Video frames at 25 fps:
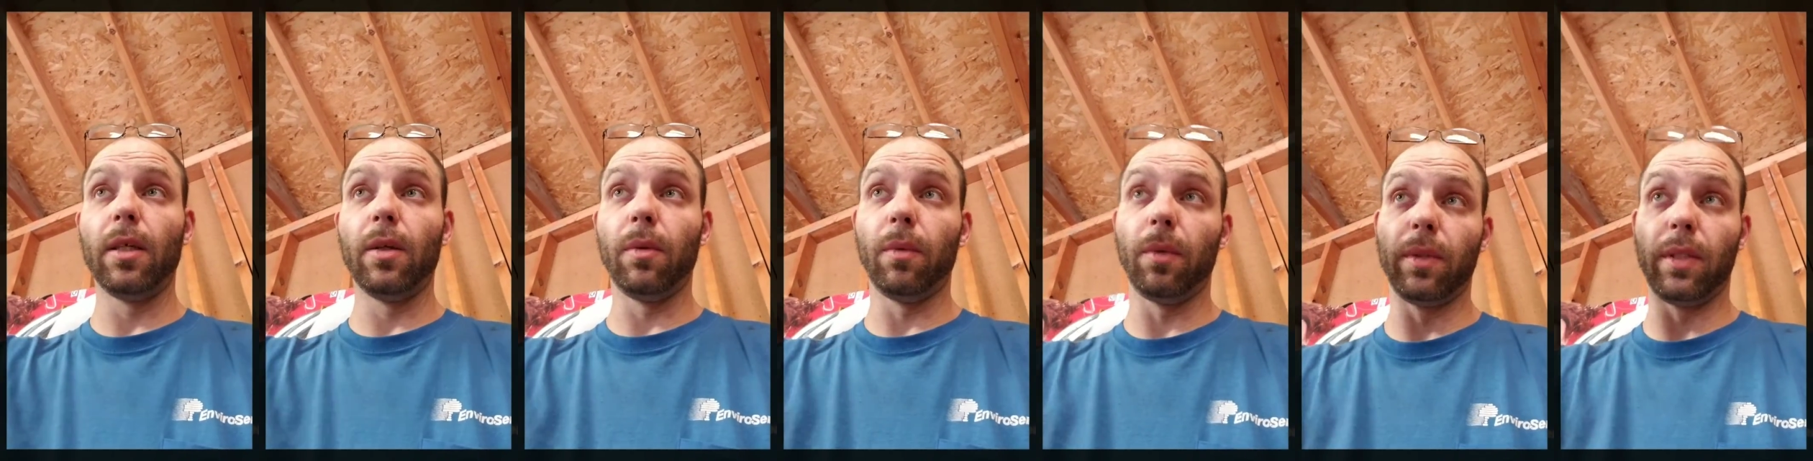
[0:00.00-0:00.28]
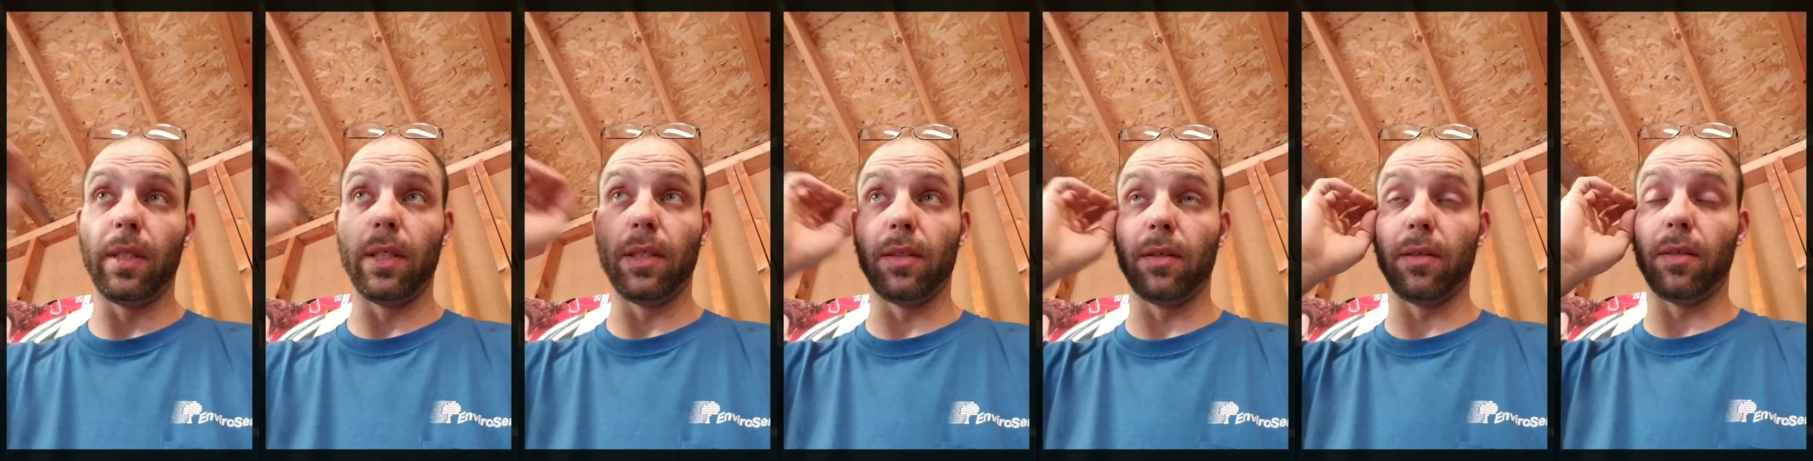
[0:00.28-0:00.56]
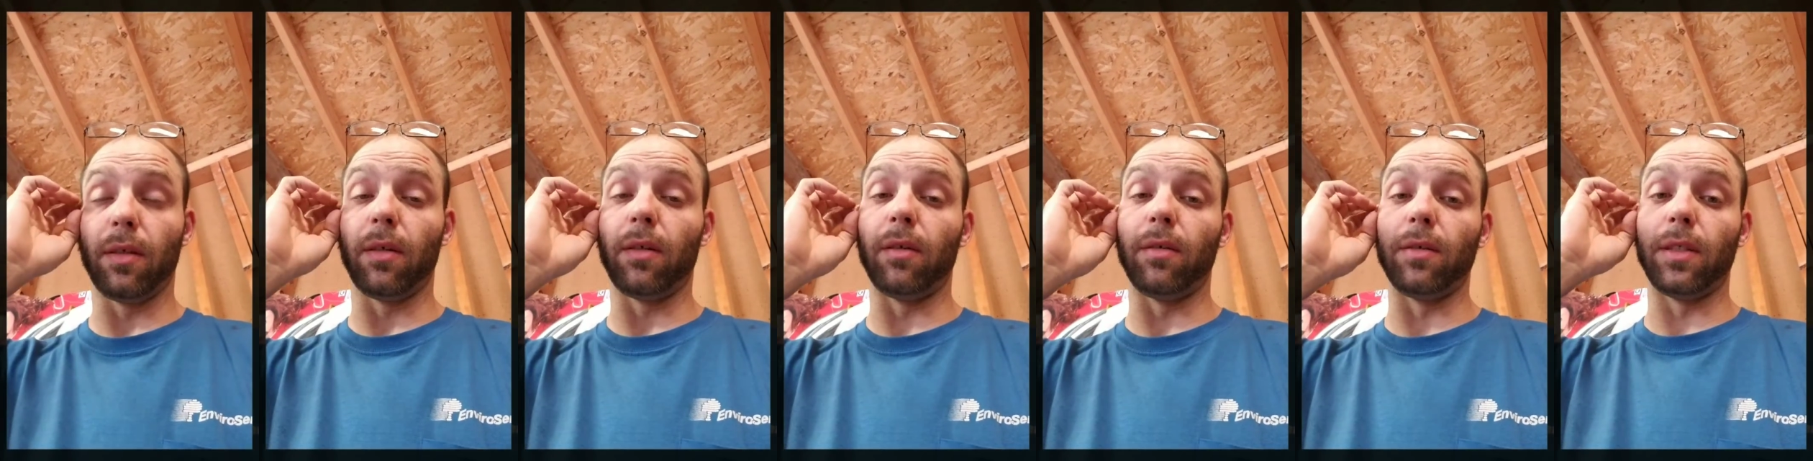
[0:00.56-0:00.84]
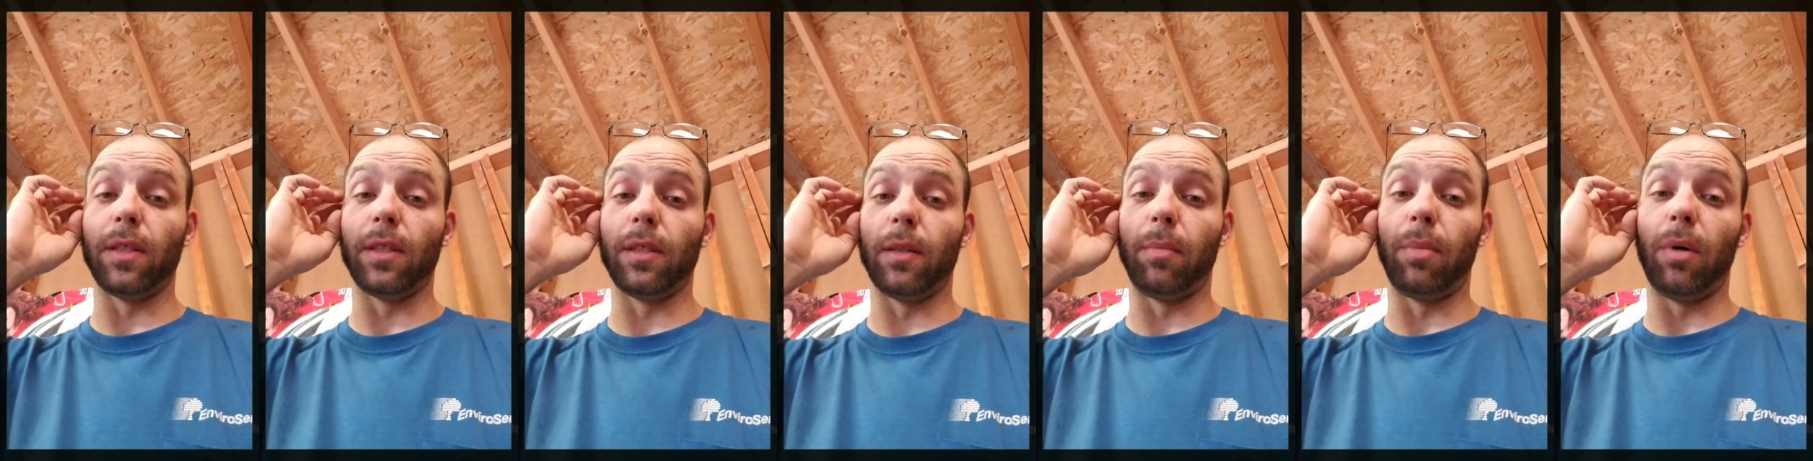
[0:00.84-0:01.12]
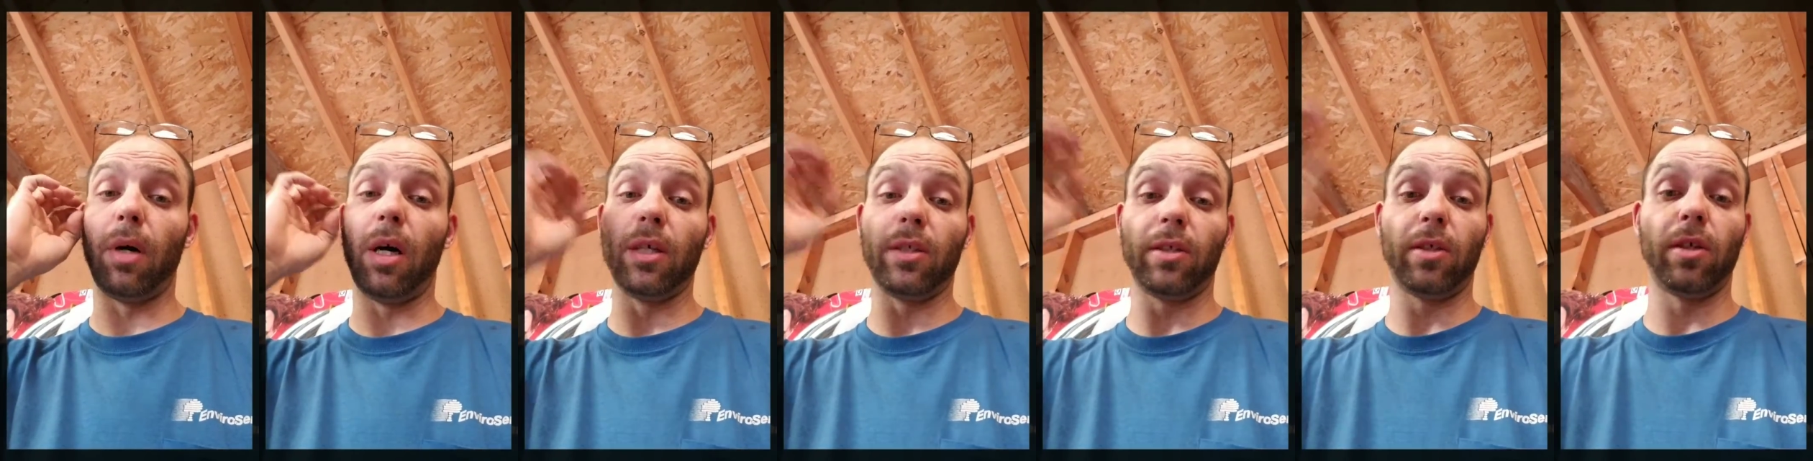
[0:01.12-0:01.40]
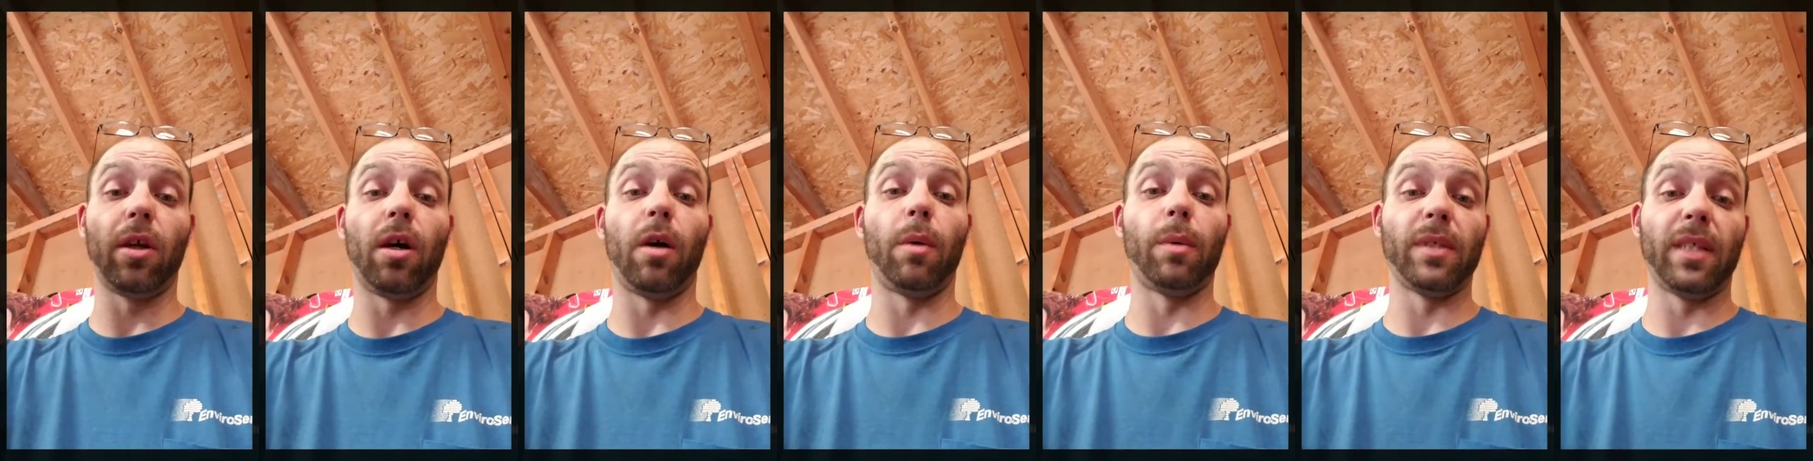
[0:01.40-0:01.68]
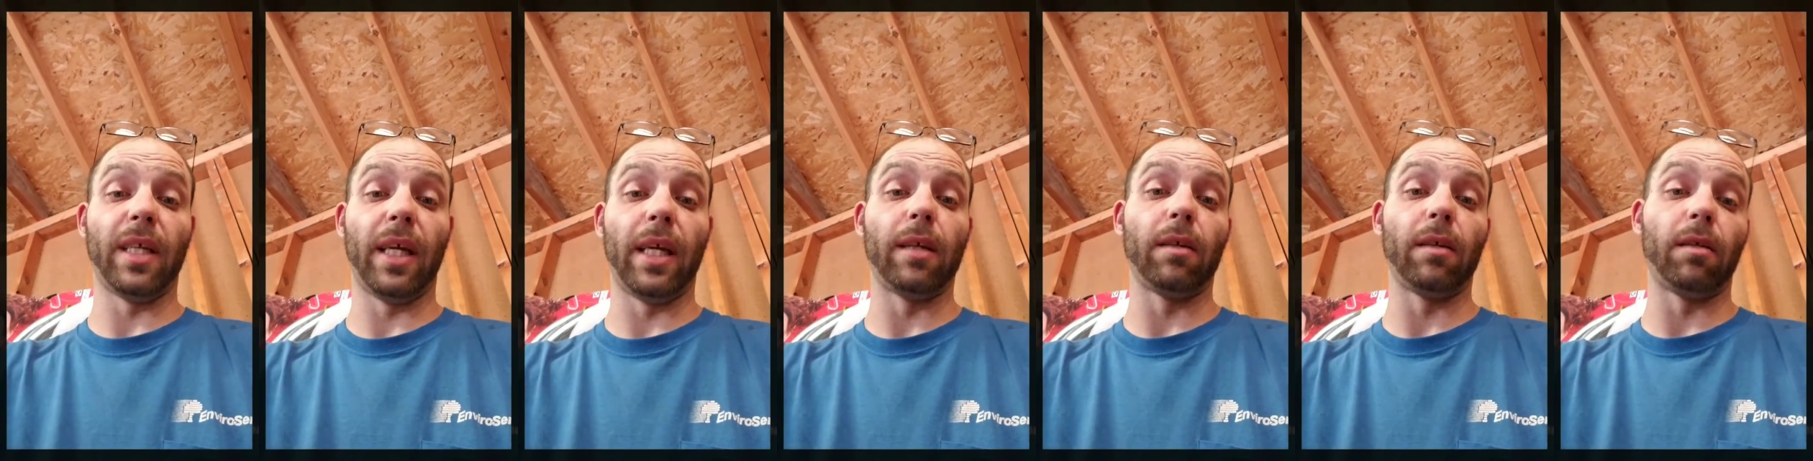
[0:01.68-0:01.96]
With these internals, the Boss could
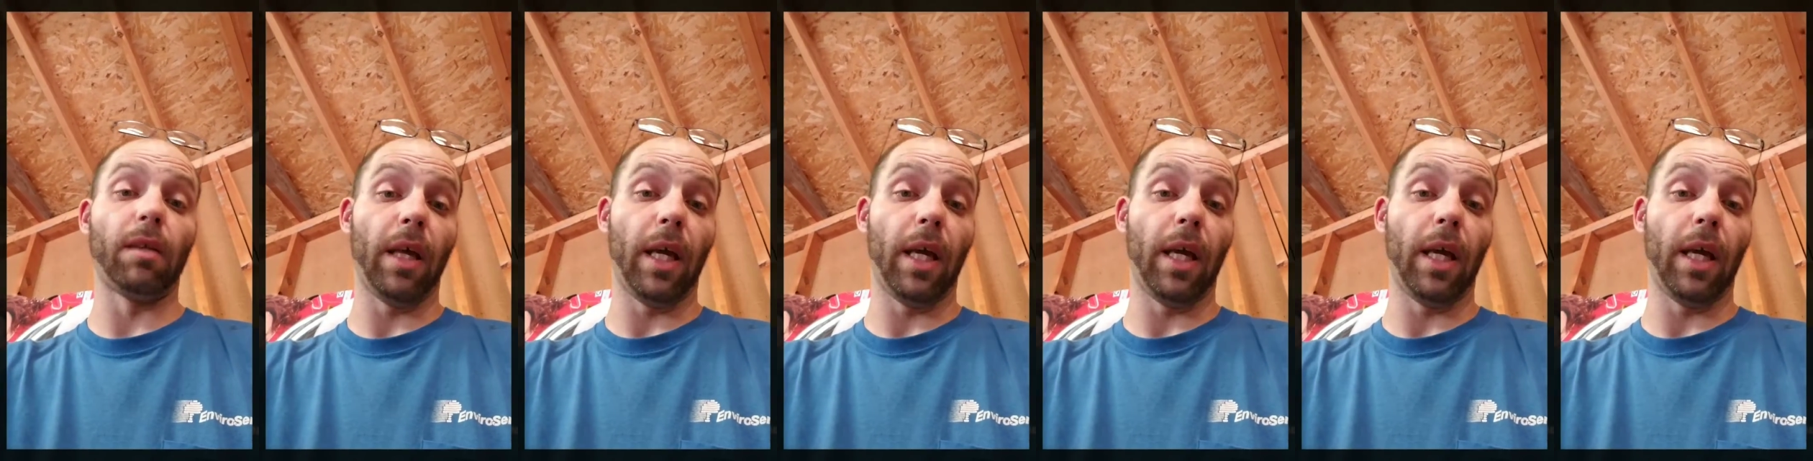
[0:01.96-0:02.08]
always handle